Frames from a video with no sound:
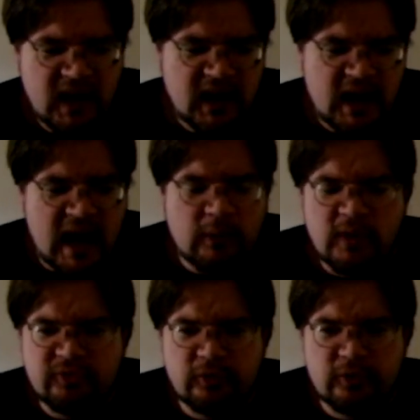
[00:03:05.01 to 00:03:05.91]

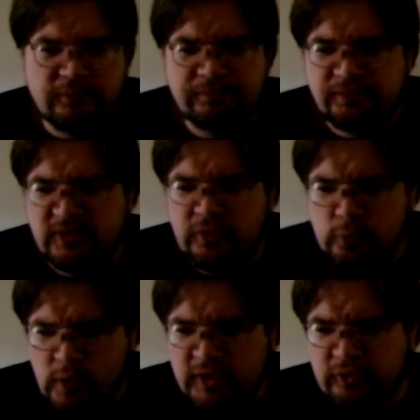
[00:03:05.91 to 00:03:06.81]
However, you
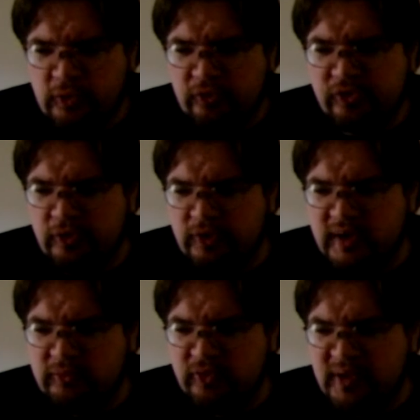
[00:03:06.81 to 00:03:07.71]
wanted also him
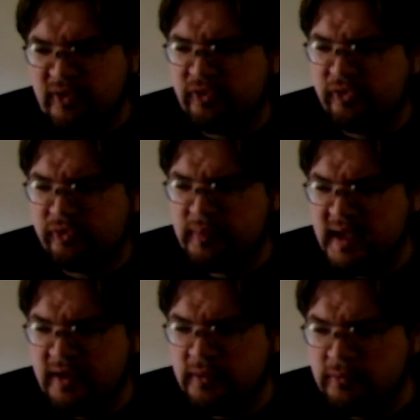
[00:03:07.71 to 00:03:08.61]
to be able to speak
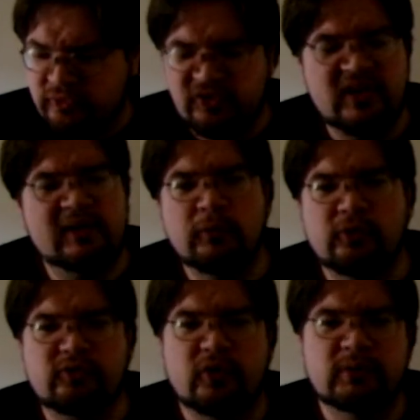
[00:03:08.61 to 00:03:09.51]
slightly more
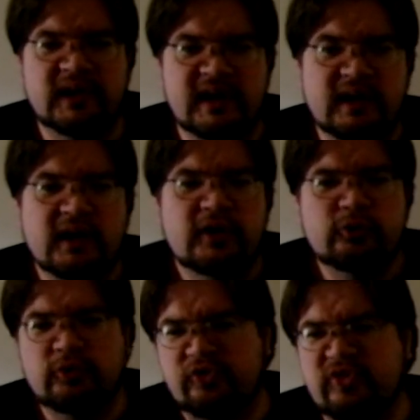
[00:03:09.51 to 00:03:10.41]
formally to an
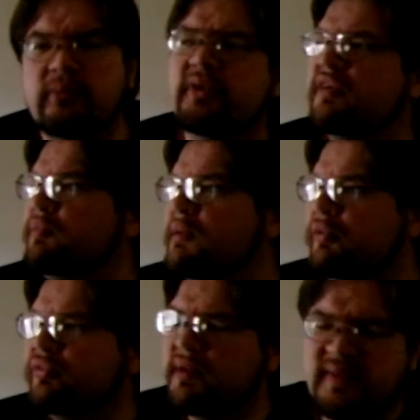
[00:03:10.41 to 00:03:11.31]
assembly of people
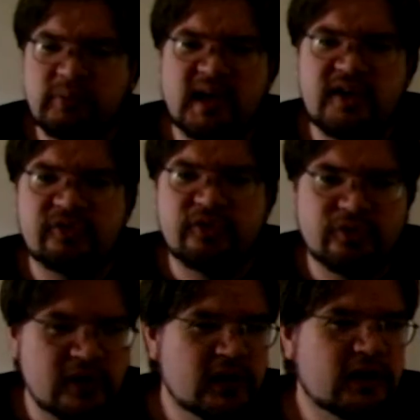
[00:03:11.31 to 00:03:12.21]
from other places
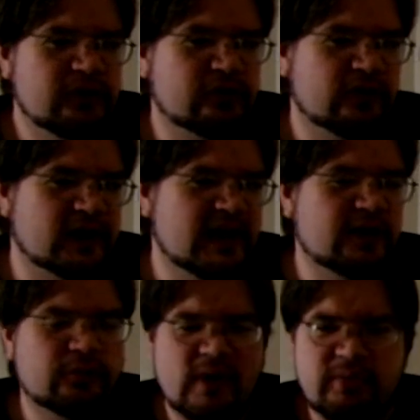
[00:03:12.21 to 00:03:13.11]
so that he could
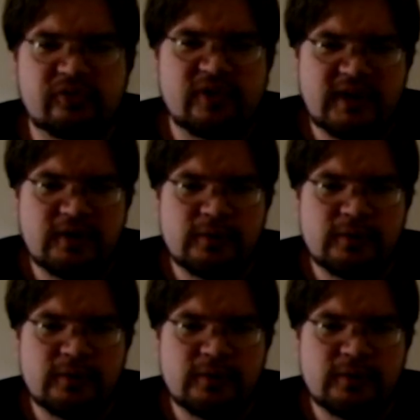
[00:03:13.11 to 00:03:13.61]
represent you.